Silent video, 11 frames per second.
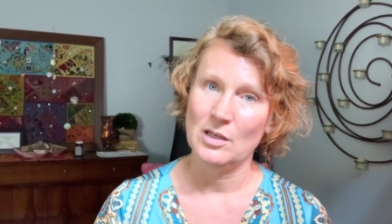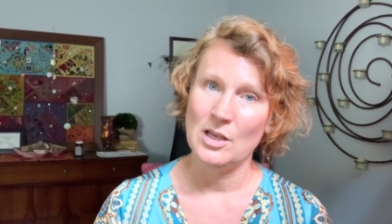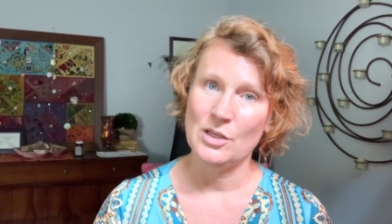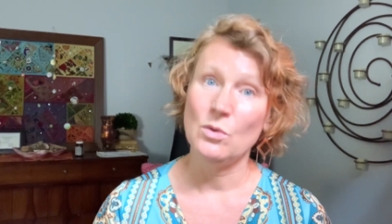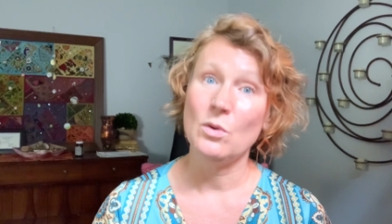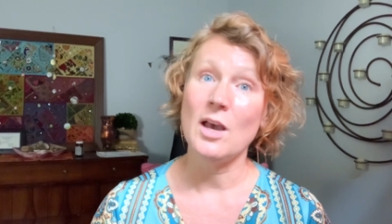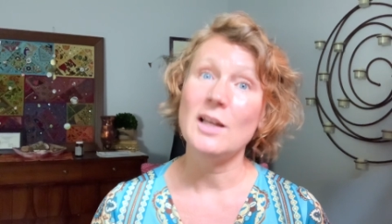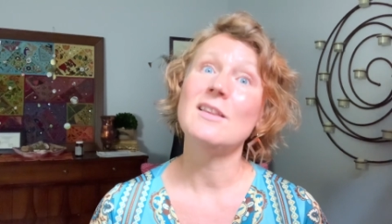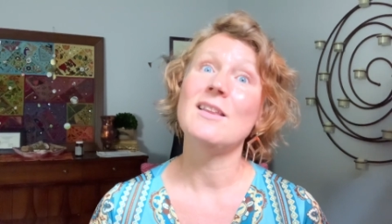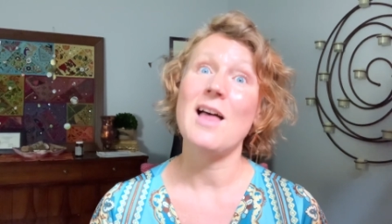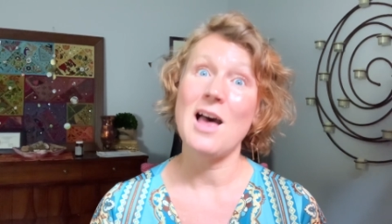You got a
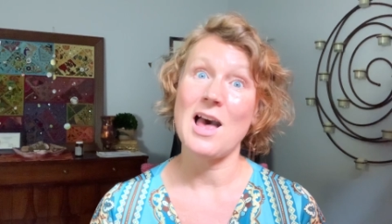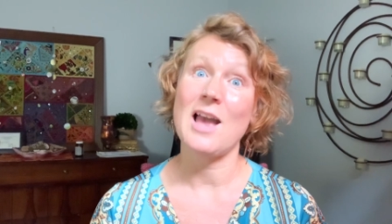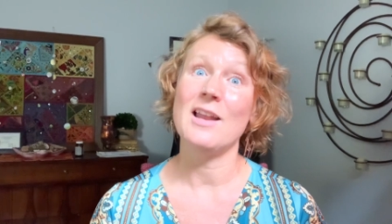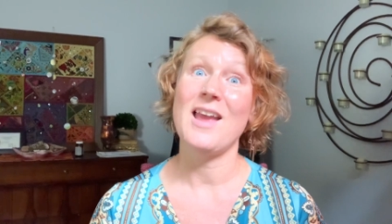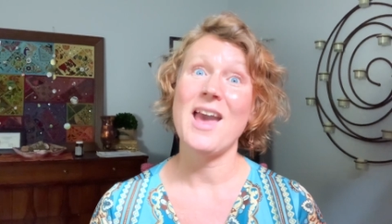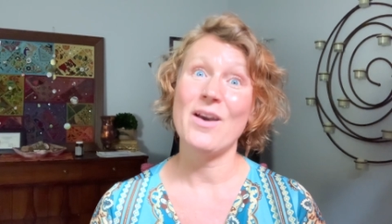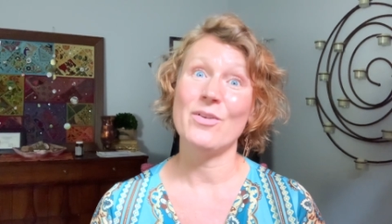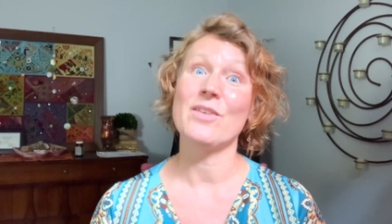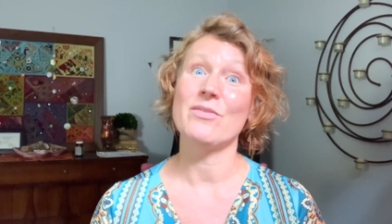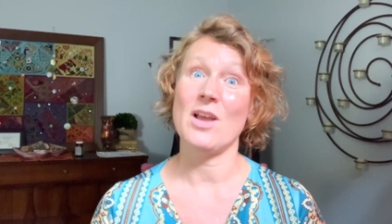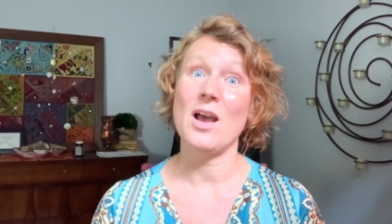lot out
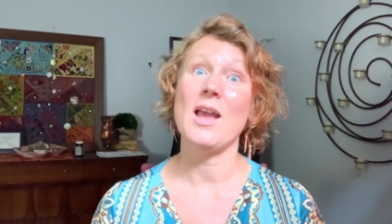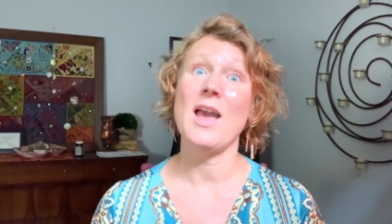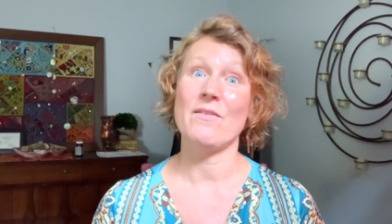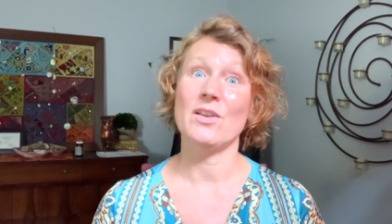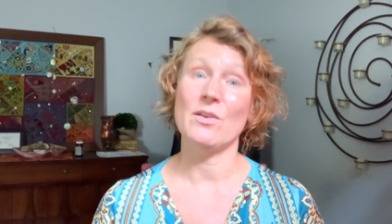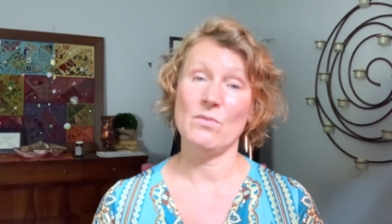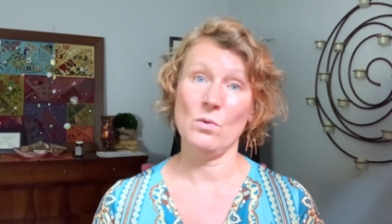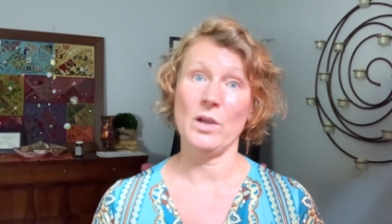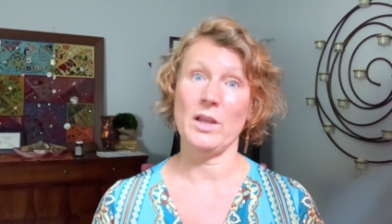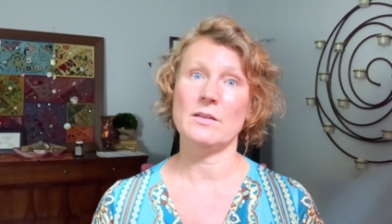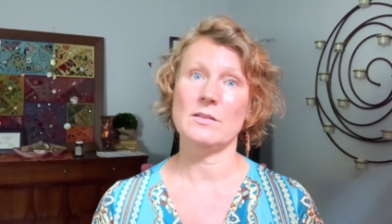of not having a
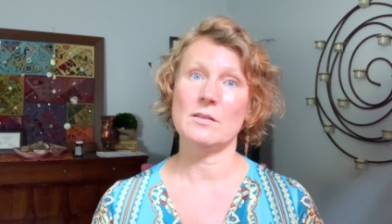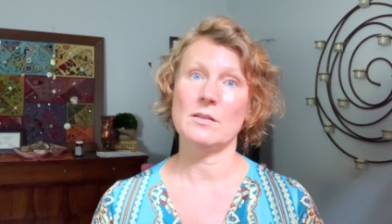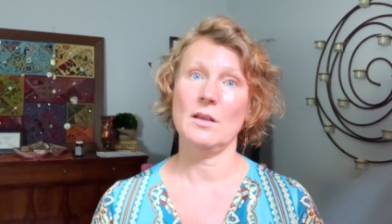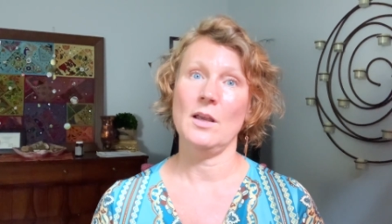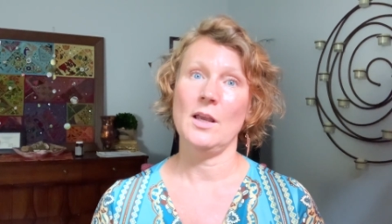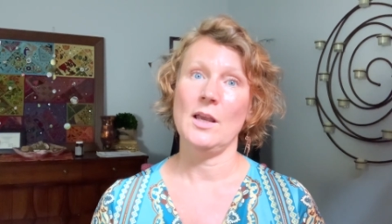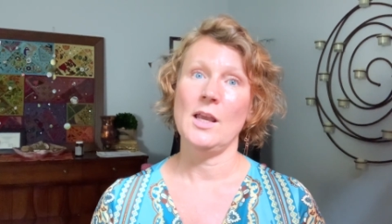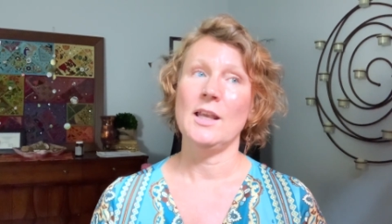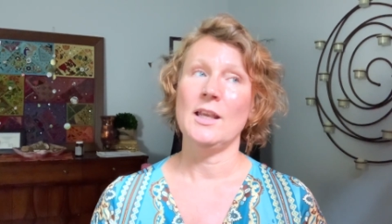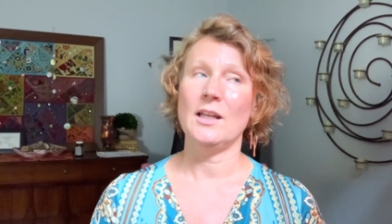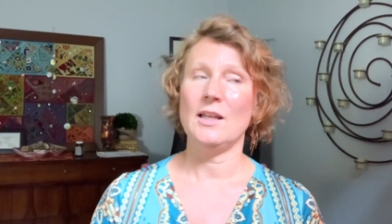voice.
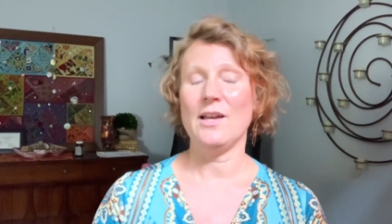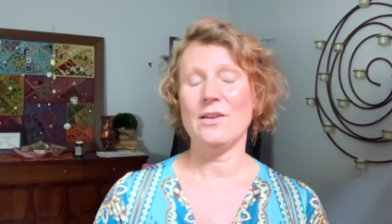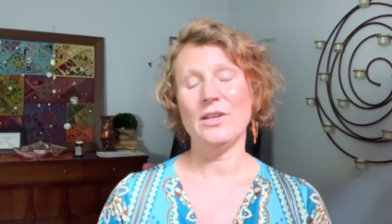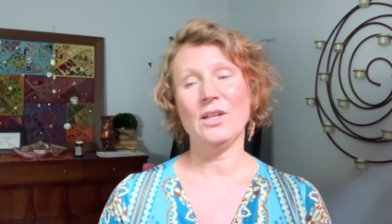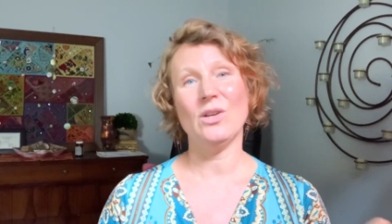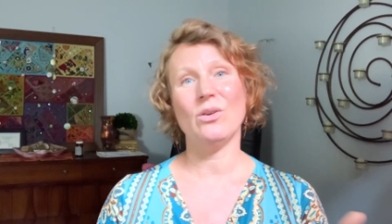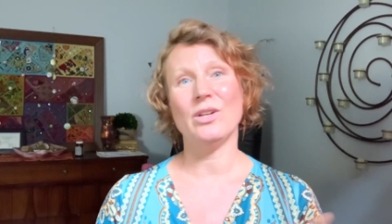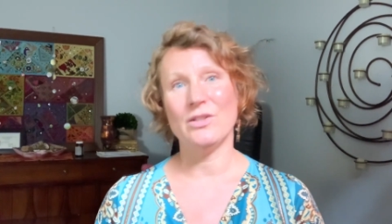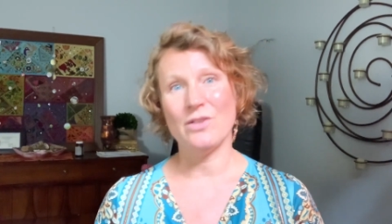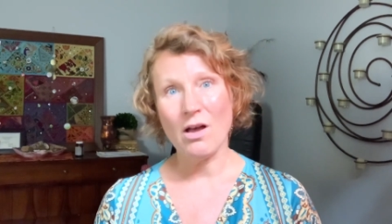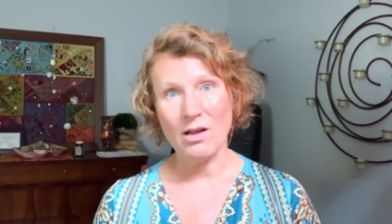Yet now that you're an
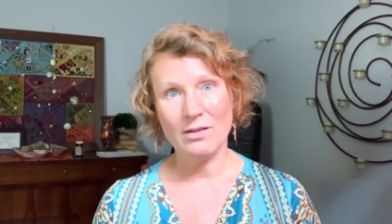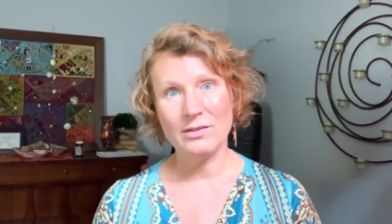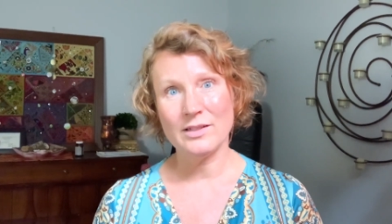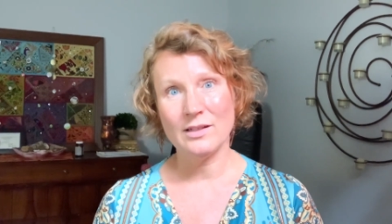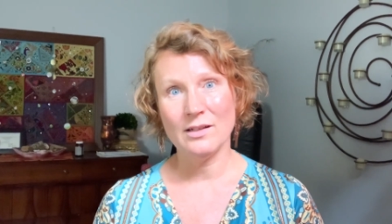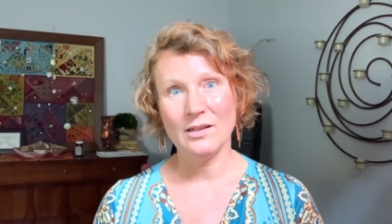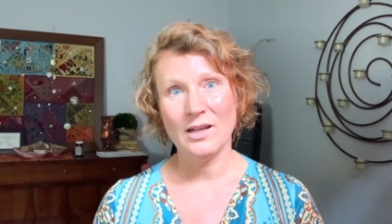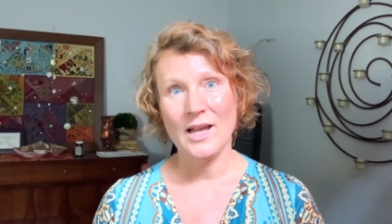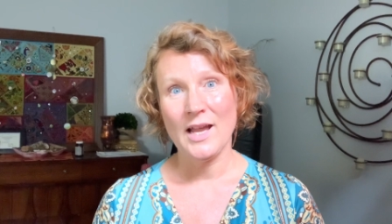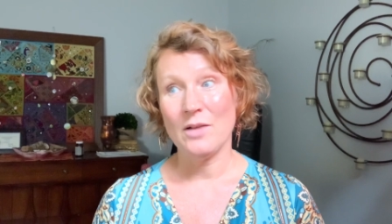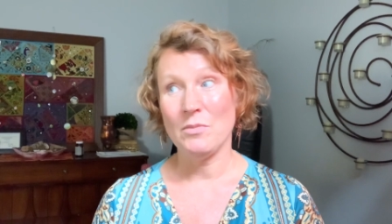adult
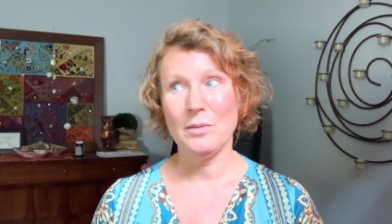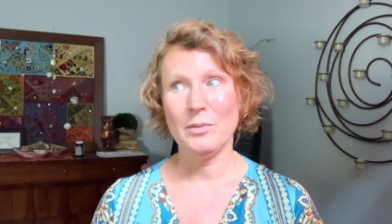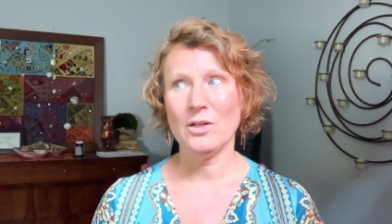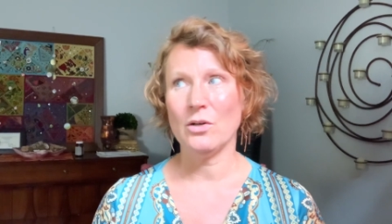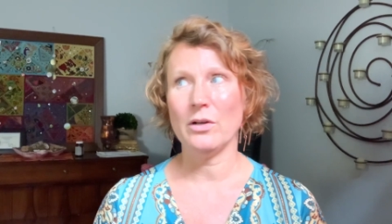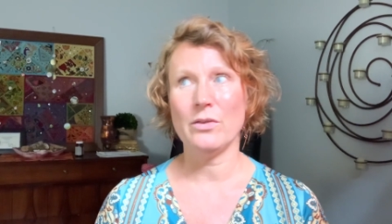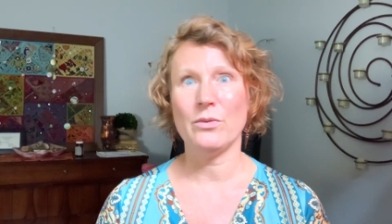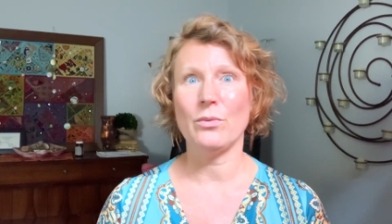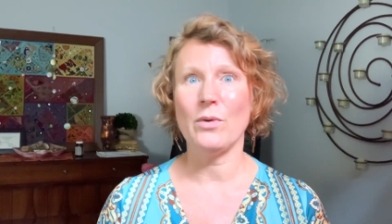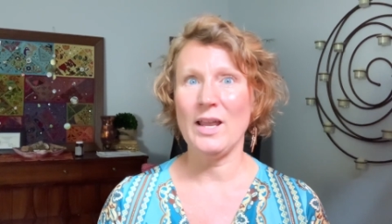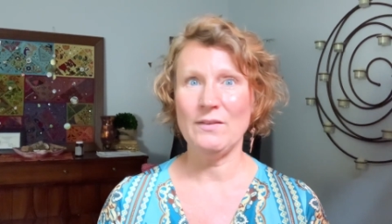And maybe you're a
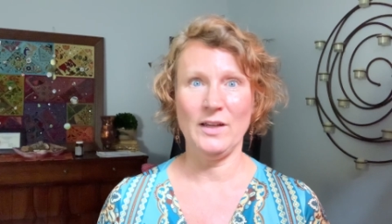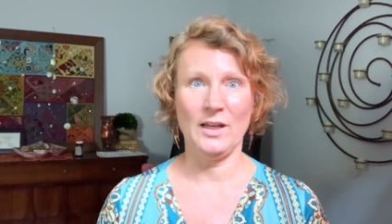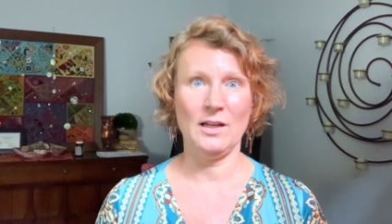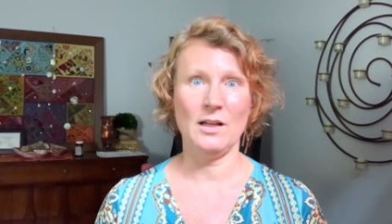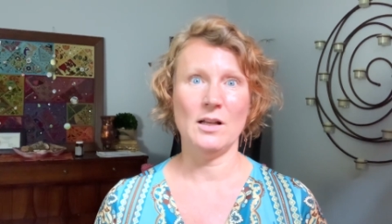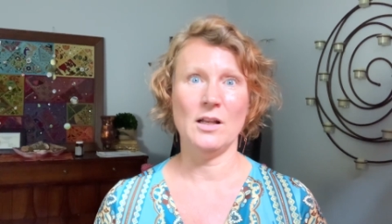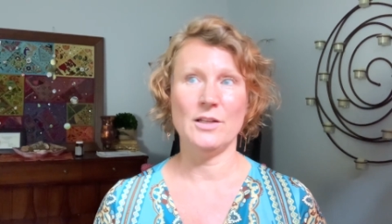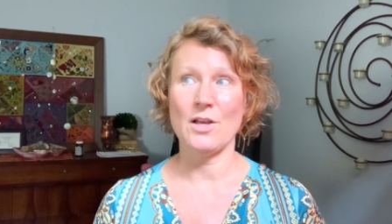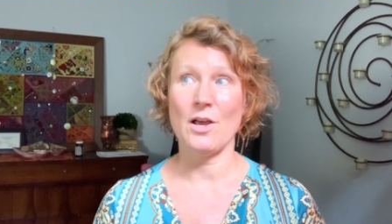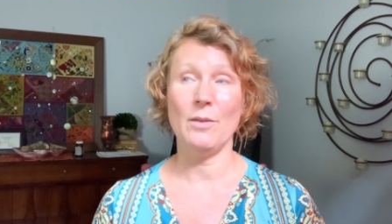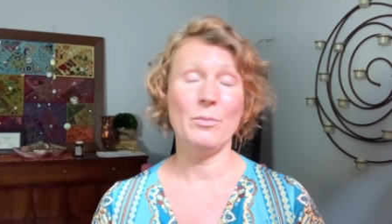thriving
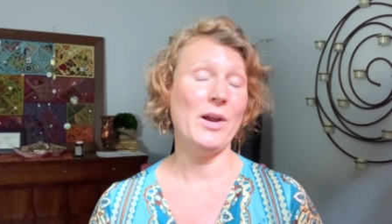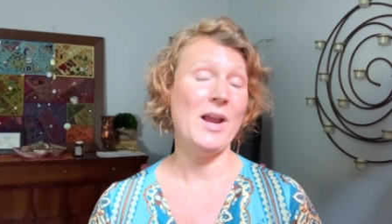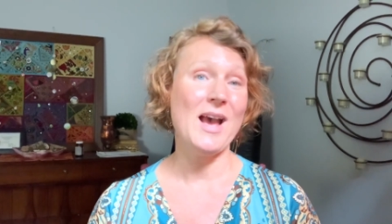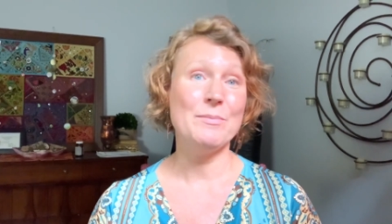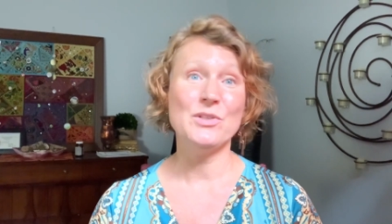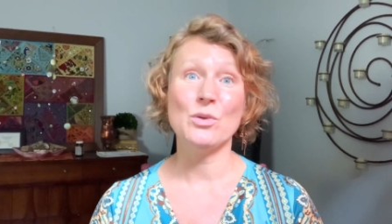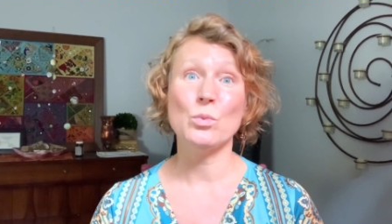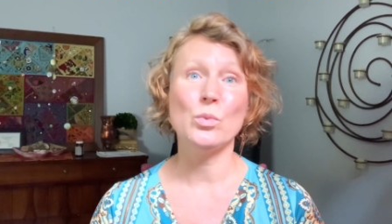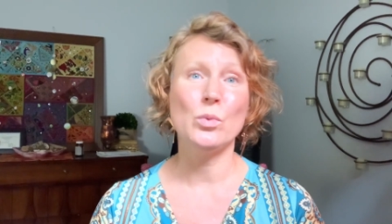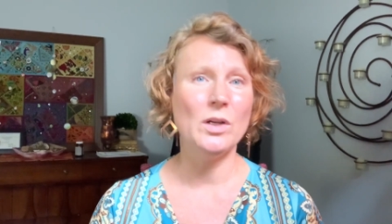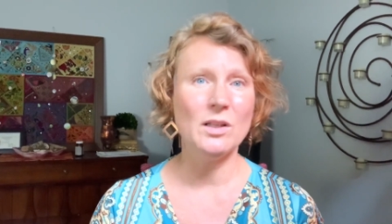adult. Perhaps you're
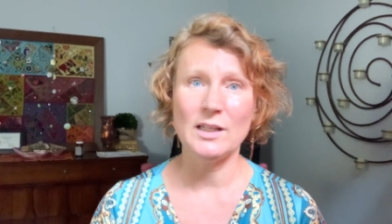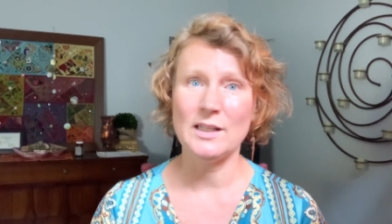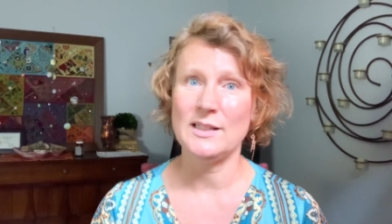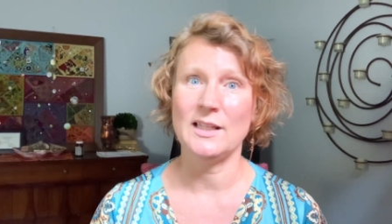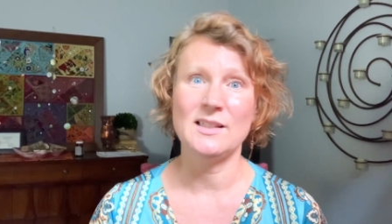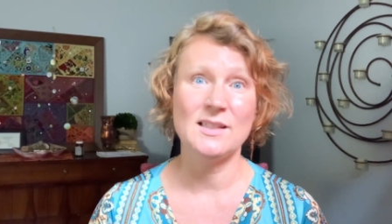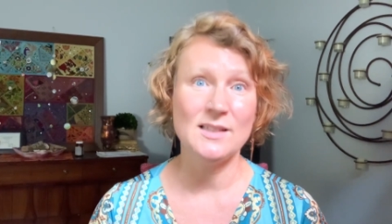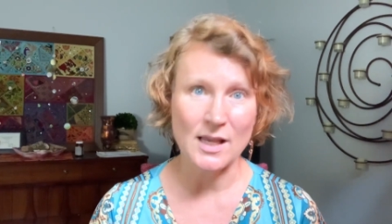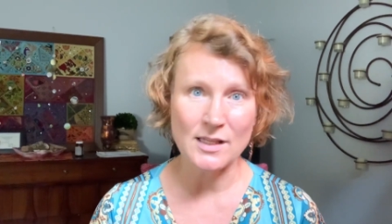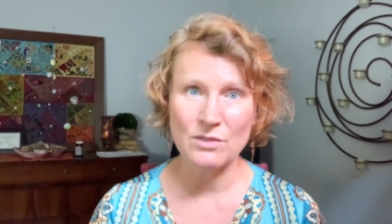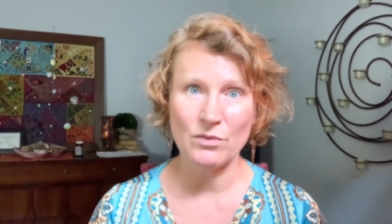really
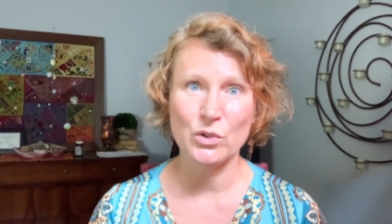successful.